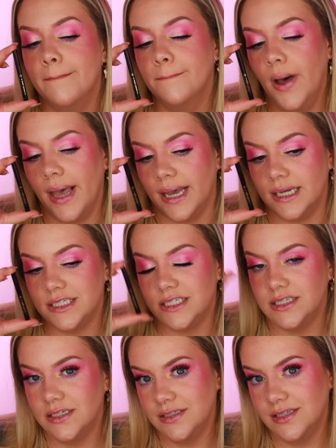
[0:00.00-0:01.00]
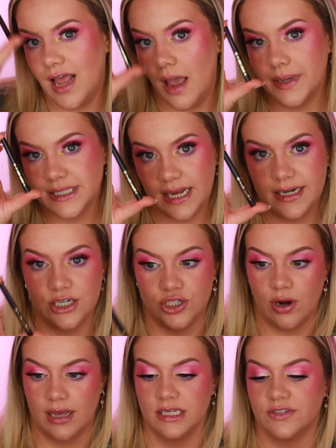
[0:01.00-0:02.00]
But I'm excited to
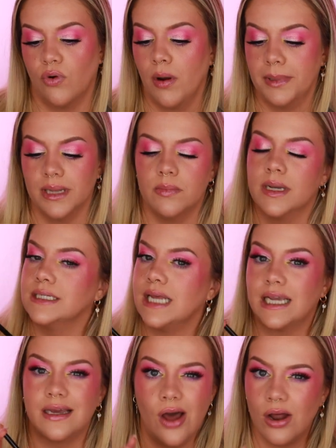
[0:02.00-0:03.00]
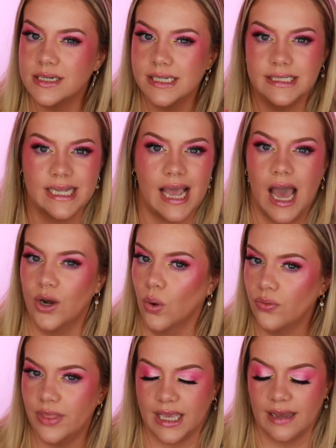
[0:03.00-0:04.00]
try this formula, because I can honestly say I
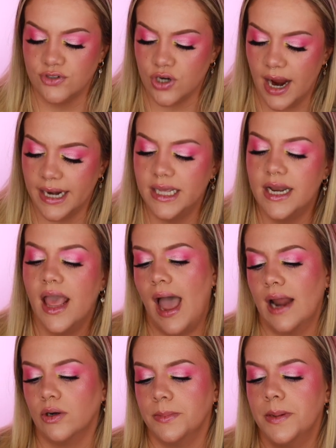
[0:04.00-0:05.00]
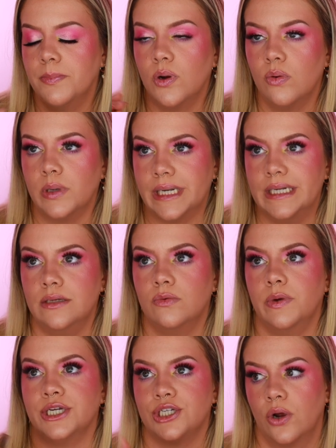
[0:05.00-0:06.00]
don't think I've tried it. I remember when
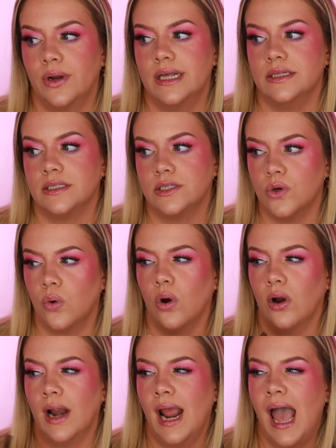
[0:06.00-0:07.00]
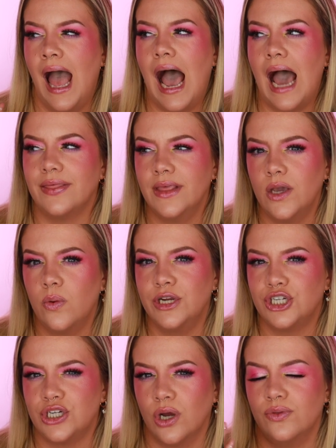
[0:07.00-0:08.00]
we showed it in store, I think we
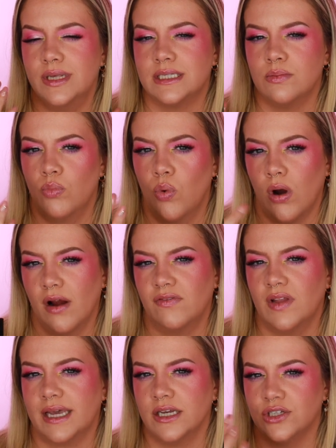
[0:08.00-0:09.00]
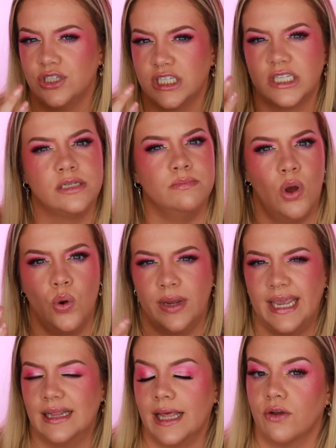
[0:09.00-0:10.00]
showed this more of like a
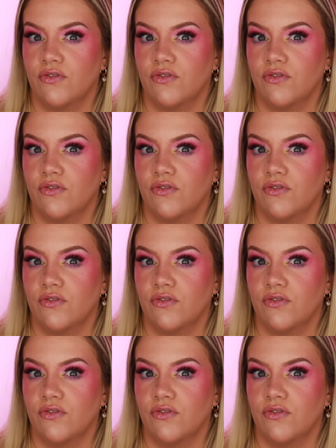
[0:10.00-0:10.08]
smoky, like